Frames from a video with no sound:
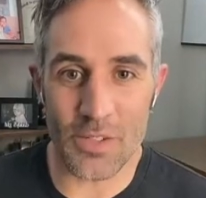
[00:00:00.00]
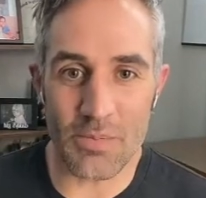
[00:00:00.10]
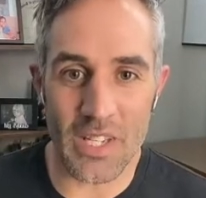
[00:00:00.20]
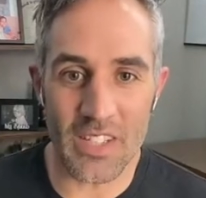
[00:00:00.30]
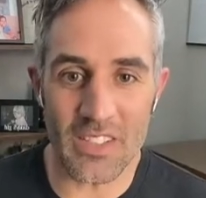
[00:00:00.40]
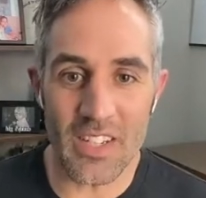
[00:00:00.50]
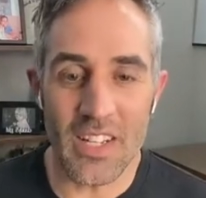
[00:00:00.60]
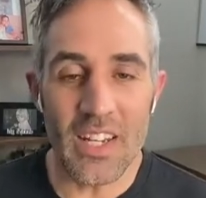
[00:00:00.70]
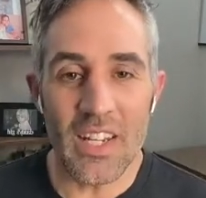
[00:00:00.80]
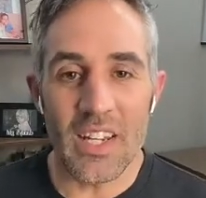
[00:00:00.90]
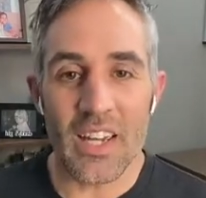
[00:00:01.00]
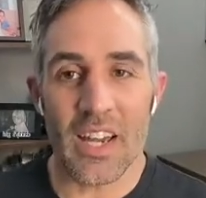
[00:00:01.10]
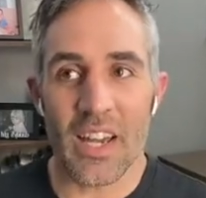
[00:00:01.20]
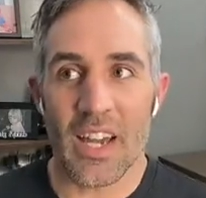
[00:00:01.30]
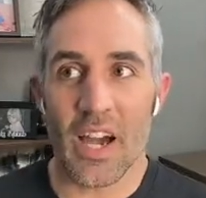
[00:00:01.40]
to meet.
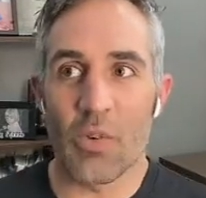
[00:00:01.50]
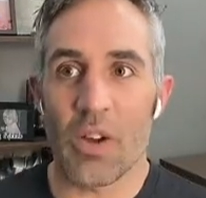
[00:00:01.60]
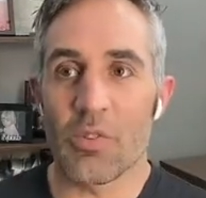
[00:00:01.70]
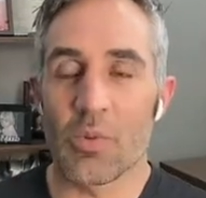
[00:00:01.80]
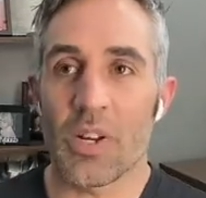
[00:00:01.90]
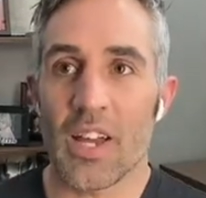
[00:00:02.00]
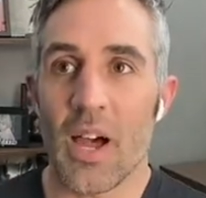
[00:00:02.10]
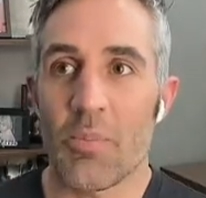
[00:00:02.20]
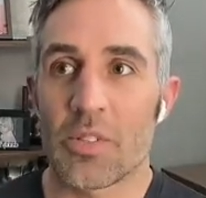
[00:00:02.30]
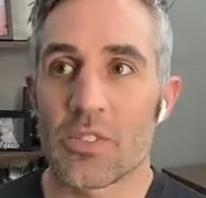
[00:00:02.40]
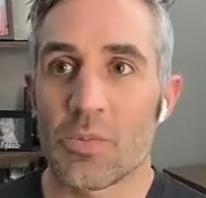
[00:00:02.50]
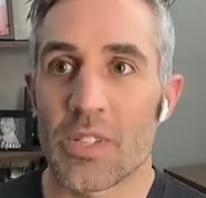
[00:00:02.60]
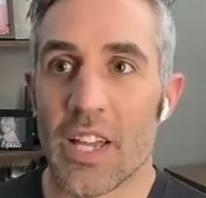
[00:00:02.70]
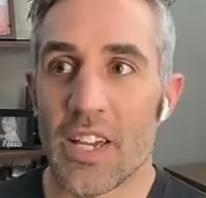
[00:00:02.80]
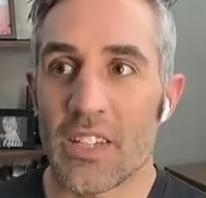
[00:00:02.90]
However, what happens
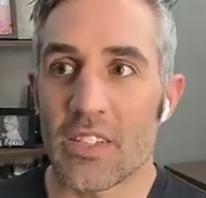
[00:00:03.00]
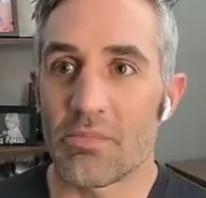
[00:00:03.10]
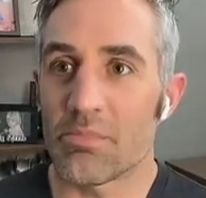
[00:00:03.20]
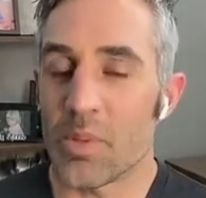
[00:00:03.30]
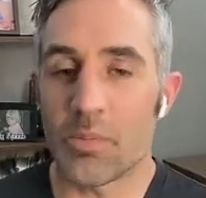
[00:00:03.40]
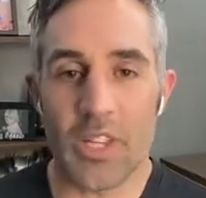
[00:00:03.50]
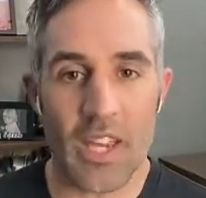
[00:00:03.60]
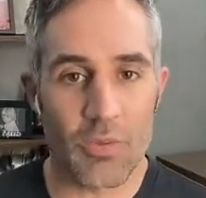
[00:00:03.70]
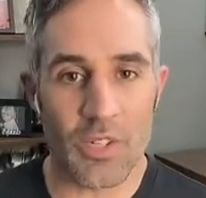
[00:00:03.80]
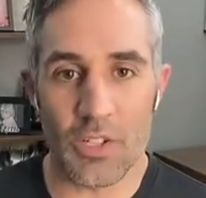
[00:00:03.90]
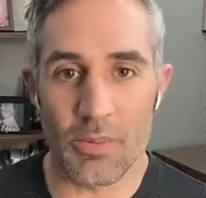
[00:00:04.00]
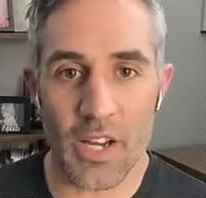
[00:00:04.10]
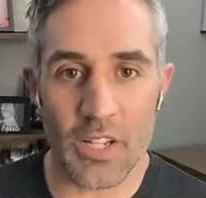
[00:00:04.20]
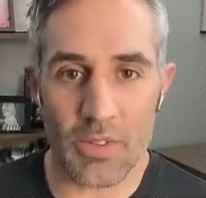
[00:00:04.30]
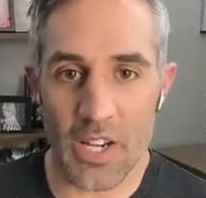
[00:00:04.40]
when like people can't read your
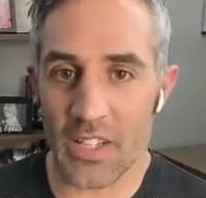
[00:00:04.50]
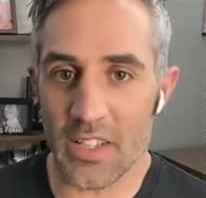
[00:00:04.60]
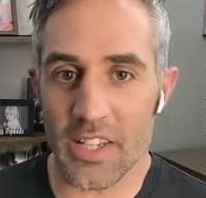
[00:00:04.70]
mind, right?